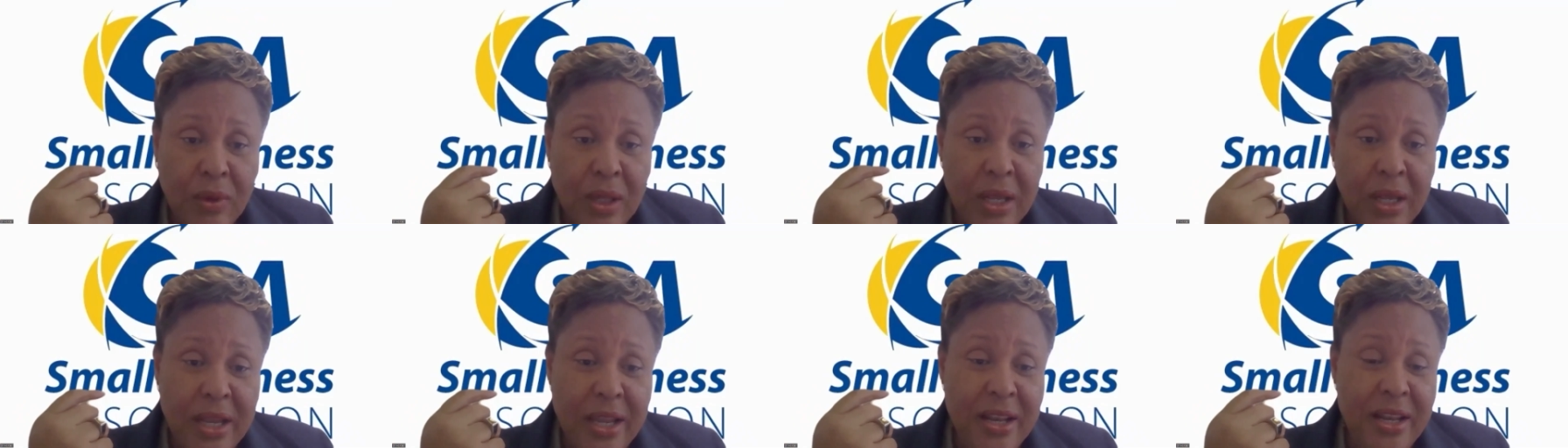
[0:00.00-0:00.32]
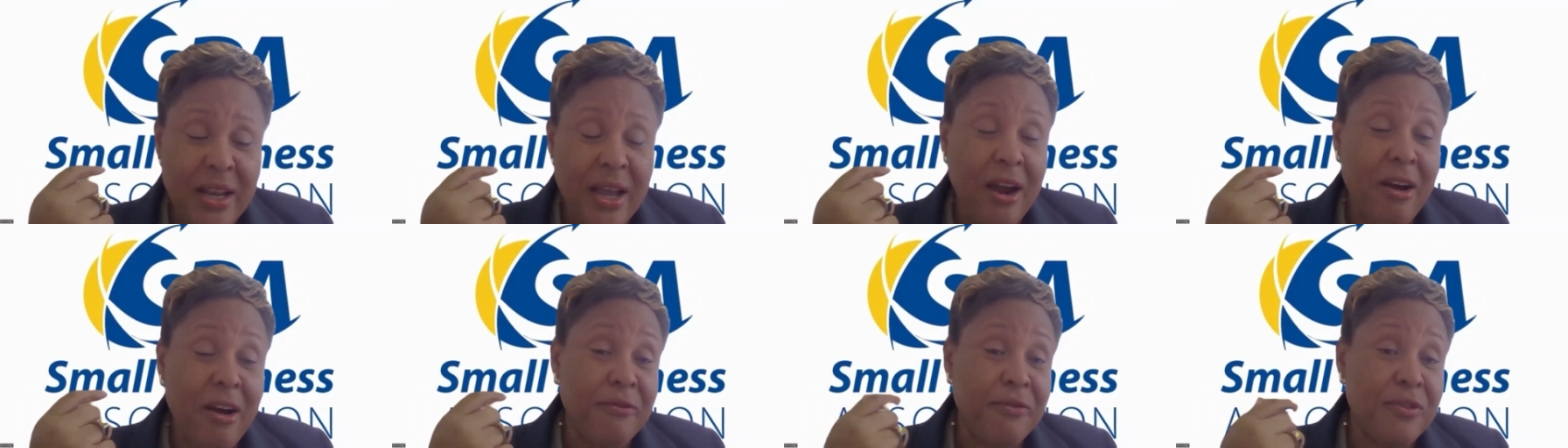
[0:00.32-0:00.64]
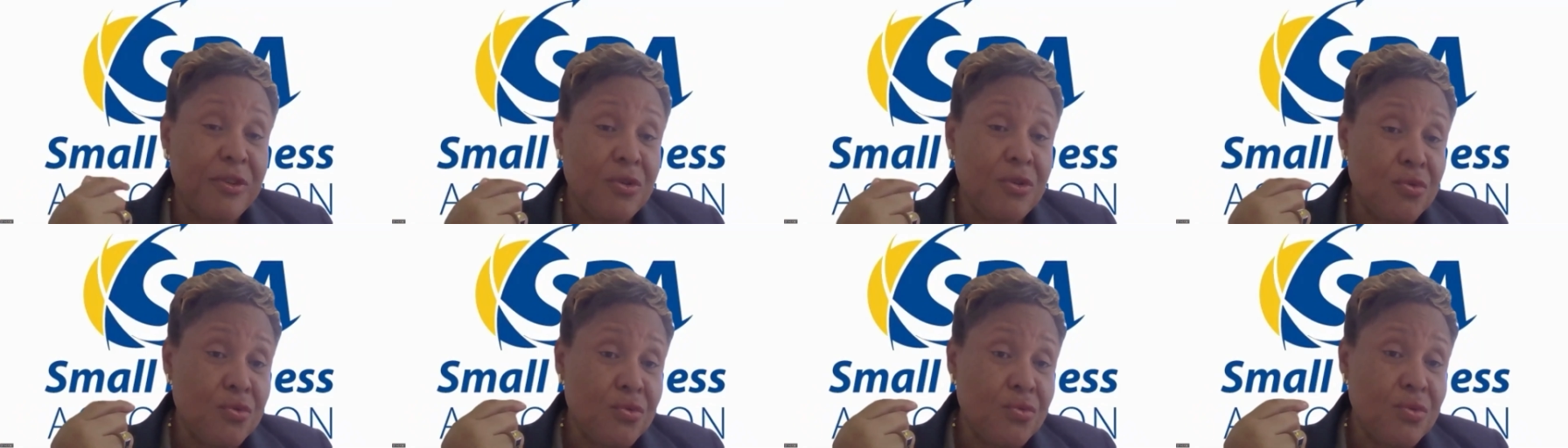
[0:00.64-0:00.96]
in our
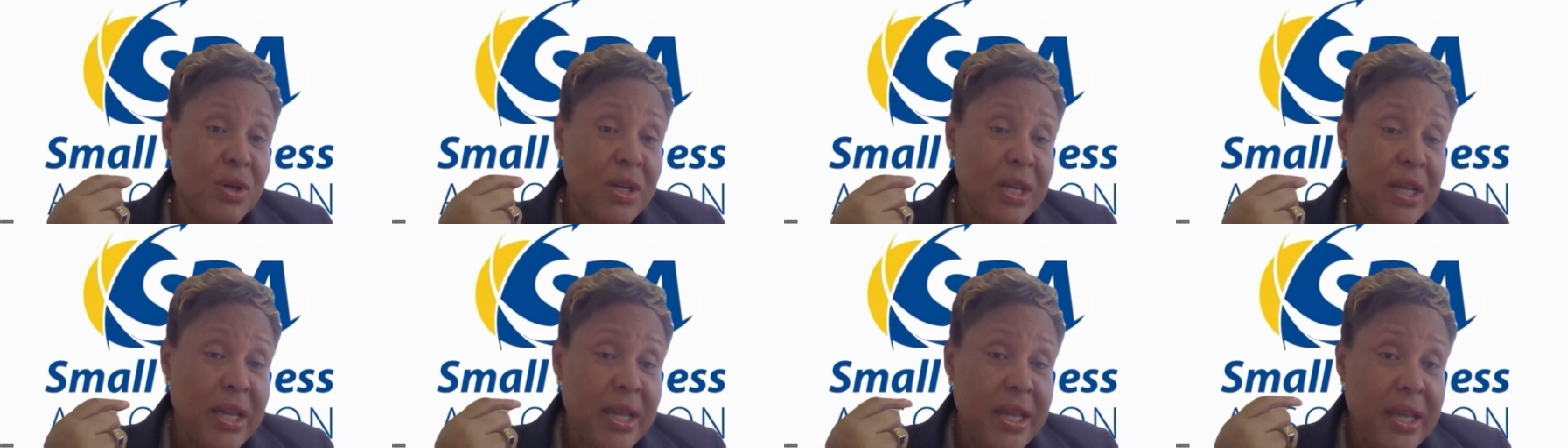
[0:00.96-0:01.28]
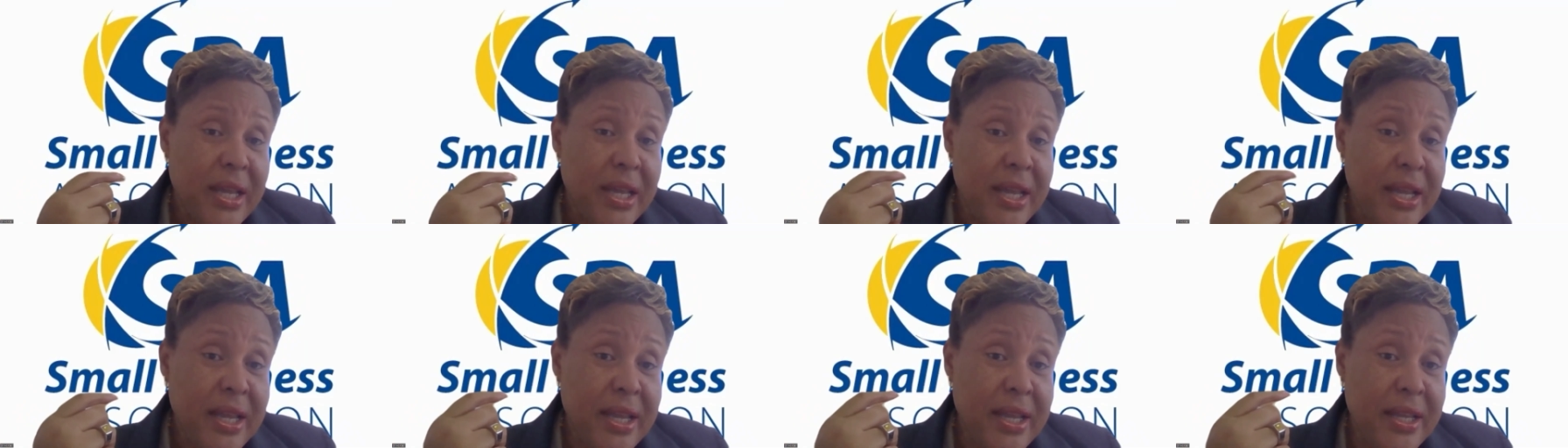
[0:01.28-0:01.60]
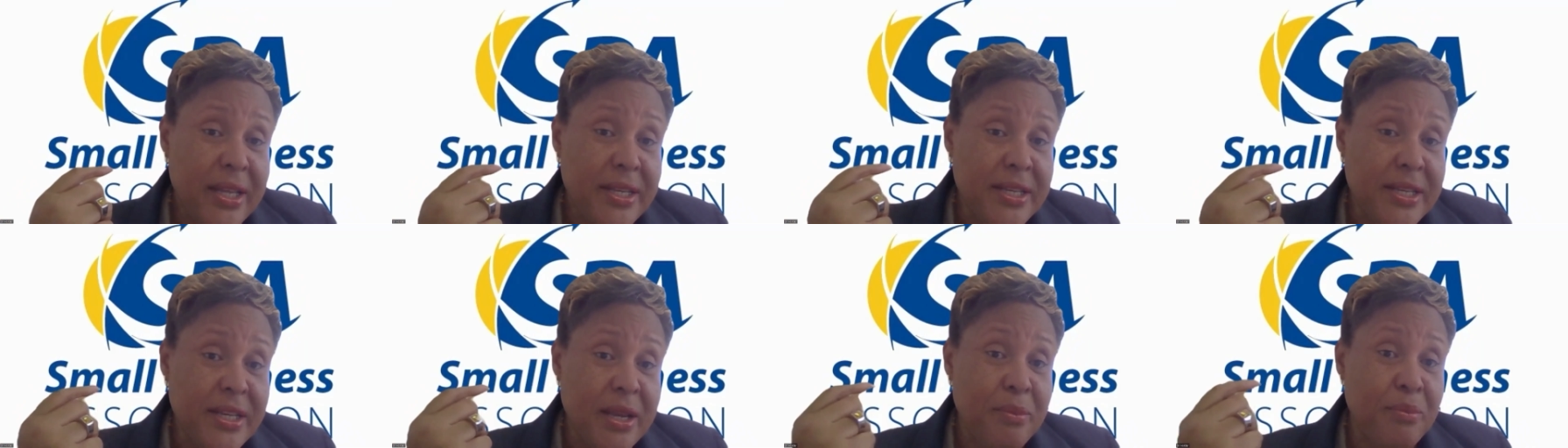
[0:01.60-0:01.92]
view,
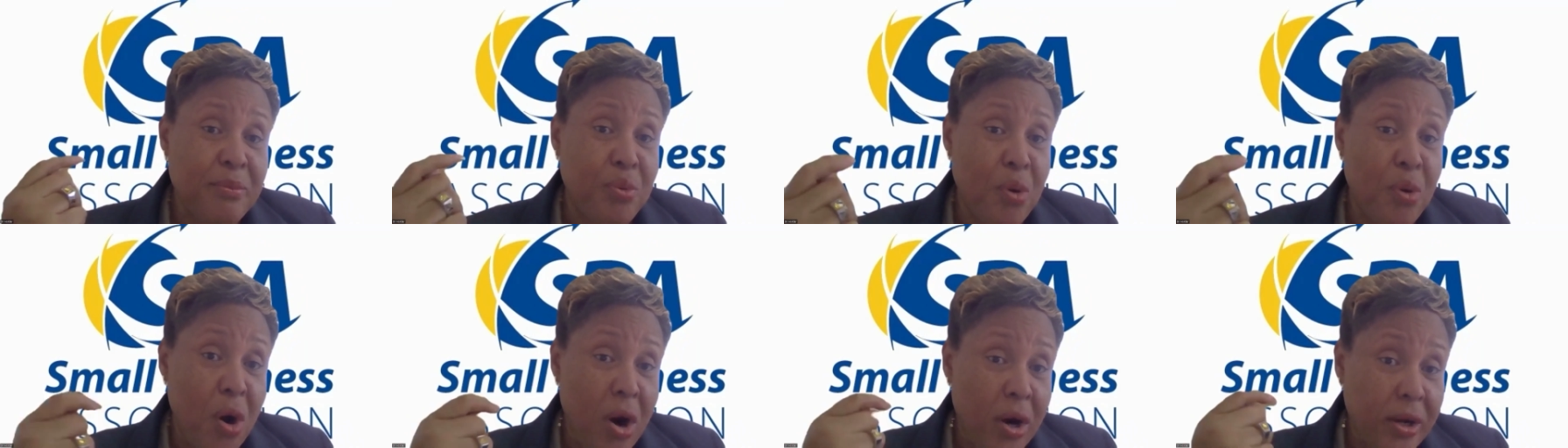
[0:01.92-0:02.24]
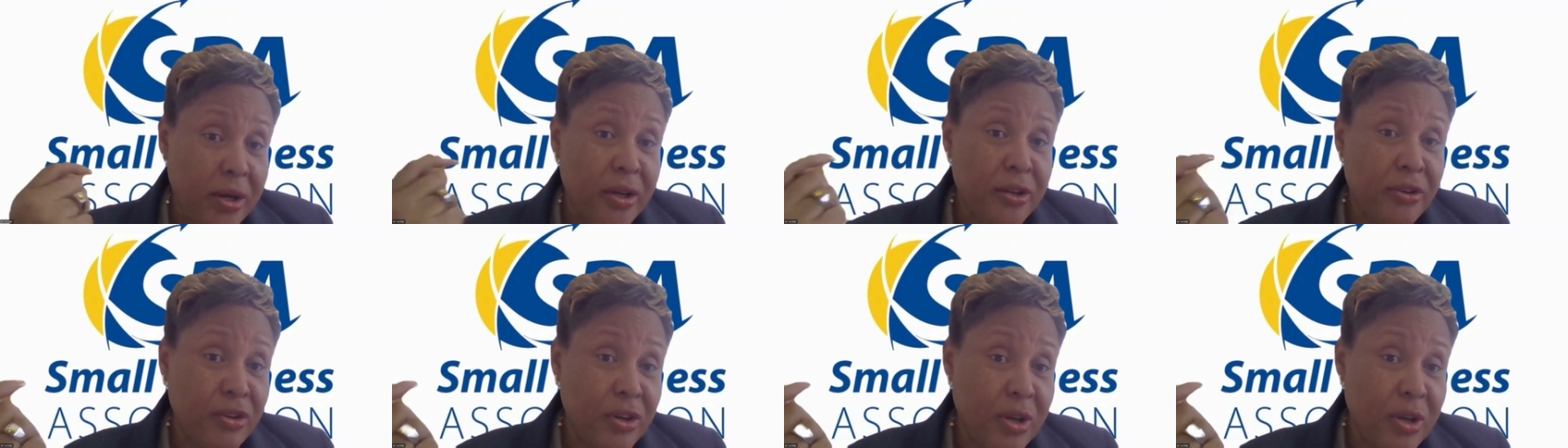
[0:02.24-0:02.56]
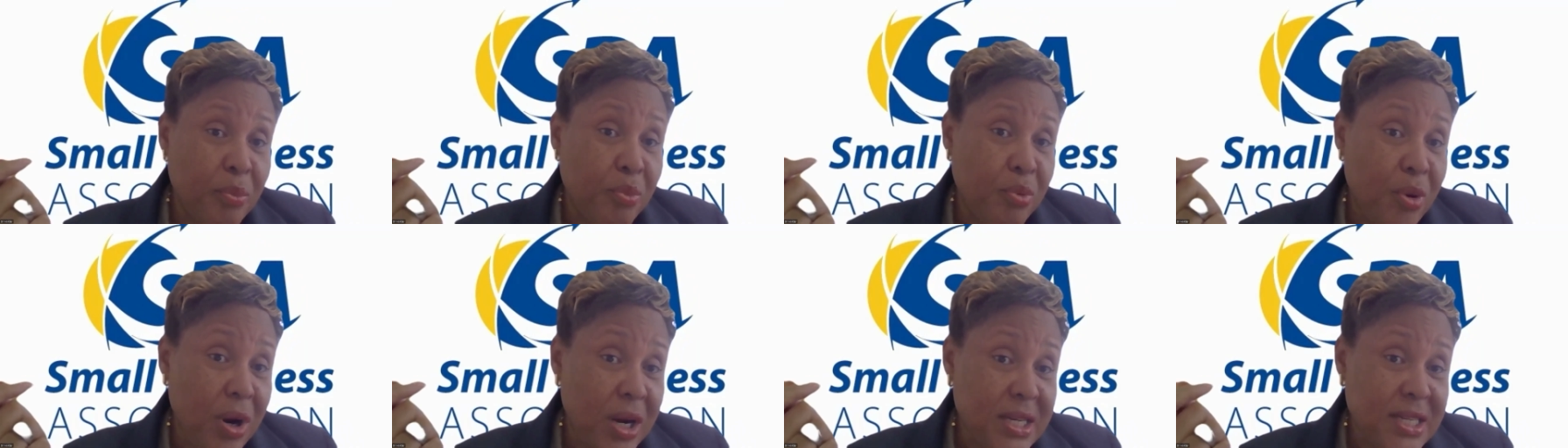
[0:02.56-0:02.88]
is important to the
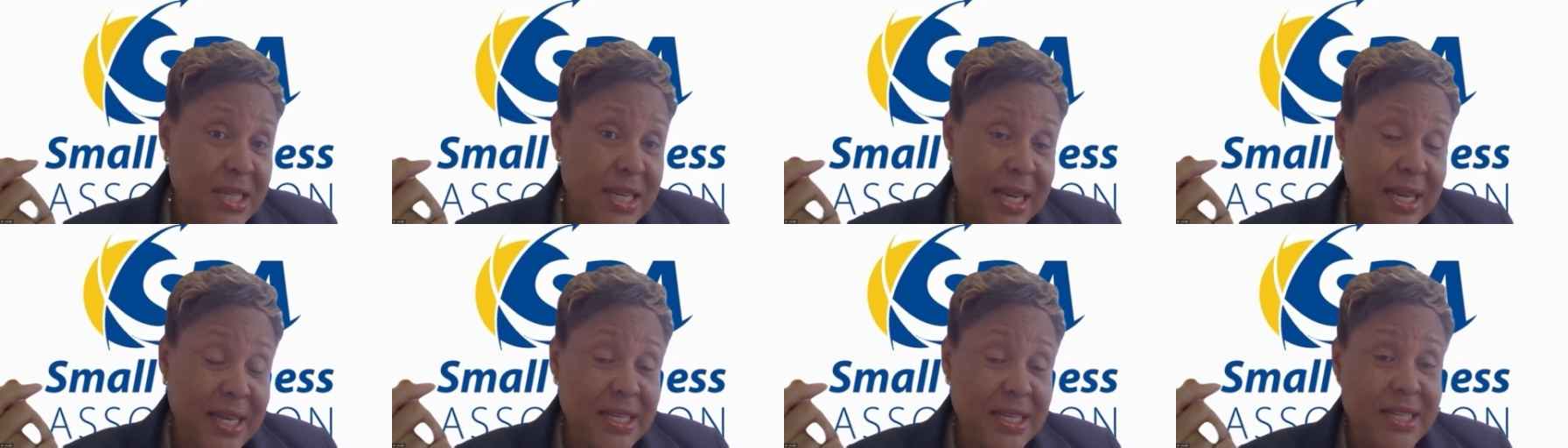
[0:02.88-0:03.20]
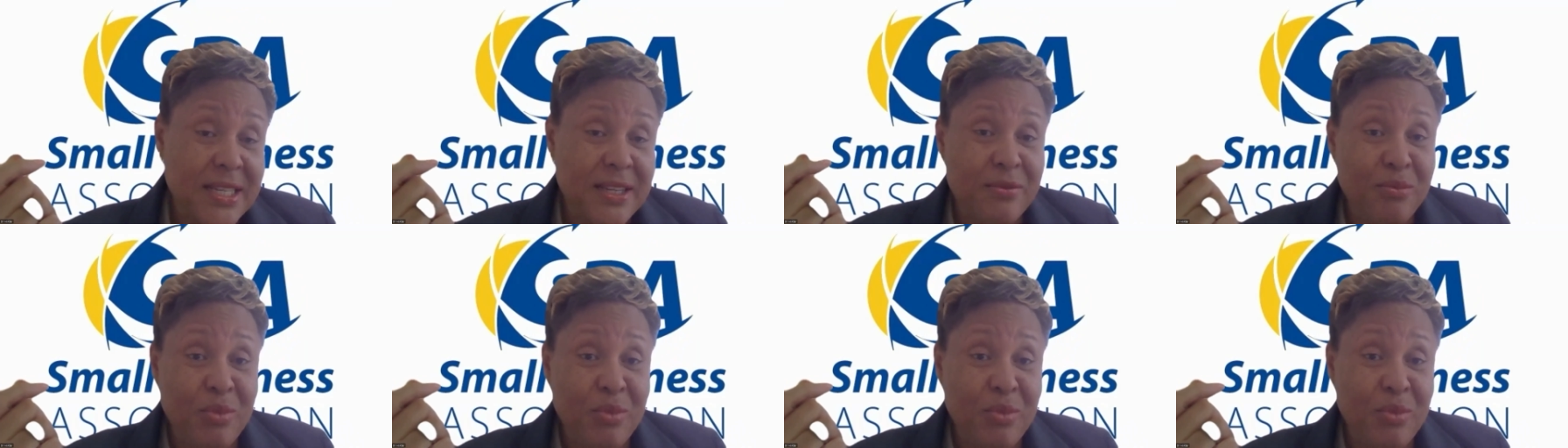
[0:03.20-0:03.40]
process